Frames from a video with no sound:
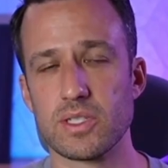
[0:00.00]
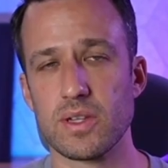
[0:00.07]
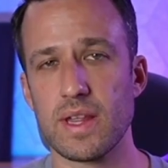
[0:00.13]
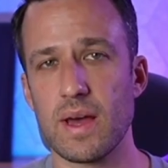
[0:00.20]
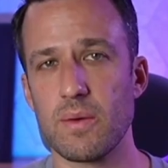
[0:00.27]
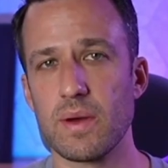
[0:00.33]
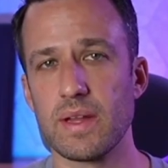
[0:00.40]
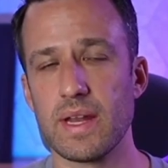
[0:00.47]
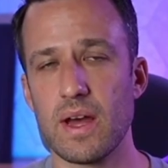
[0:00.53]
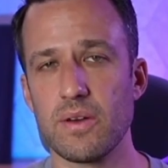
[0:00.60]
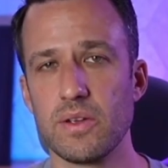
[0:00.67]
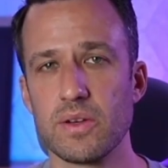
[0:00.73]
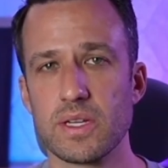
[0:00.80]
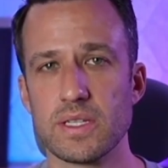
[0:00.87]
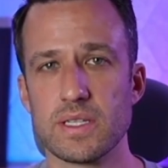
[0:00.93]
So that way now
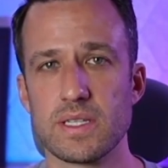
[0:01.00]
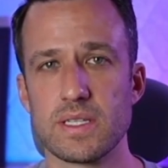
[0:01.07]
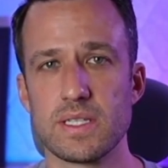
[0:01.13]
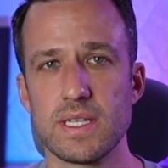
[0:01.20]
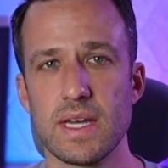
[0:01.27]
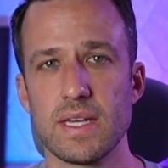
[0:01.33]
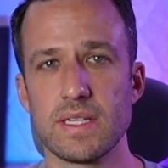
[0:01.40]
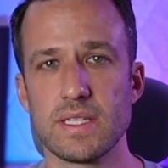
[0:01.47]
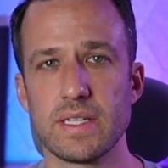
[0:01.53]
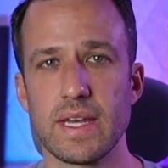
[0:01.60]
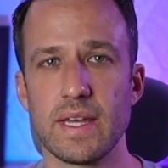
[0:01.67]
you can send